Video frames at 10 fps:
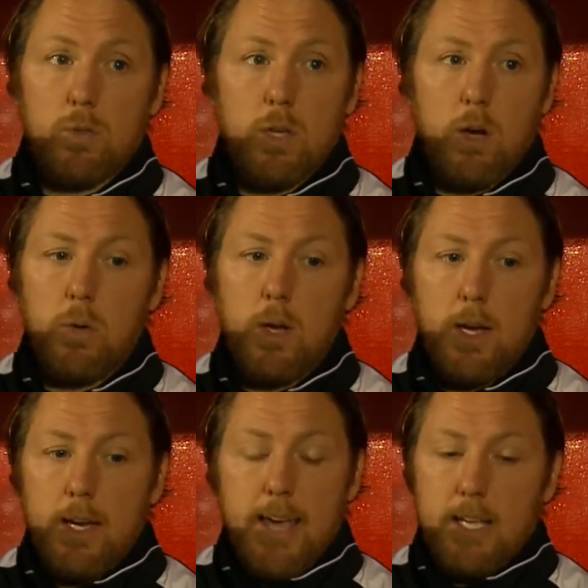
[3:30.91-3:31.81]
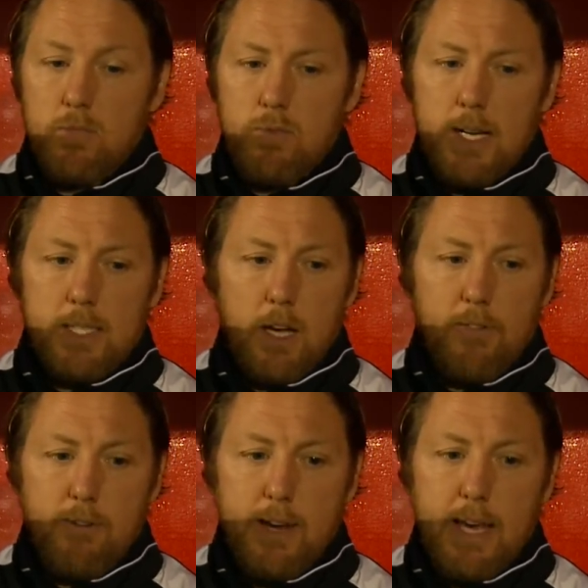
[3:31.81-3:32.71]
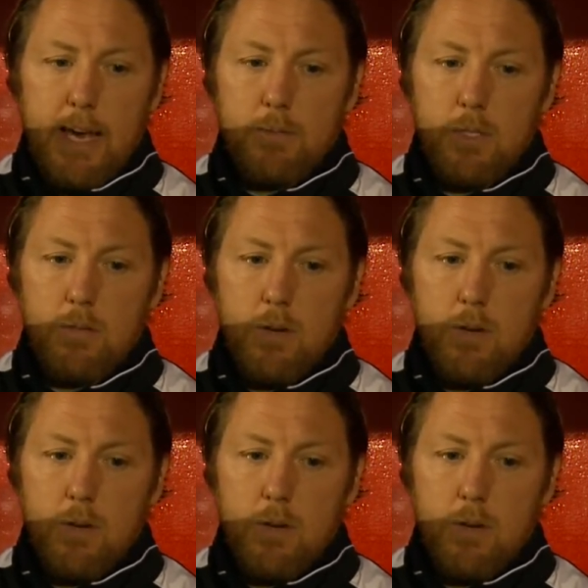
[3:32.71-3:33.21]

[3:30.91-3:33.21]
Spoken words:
So yeah, it's a really tough 3 games and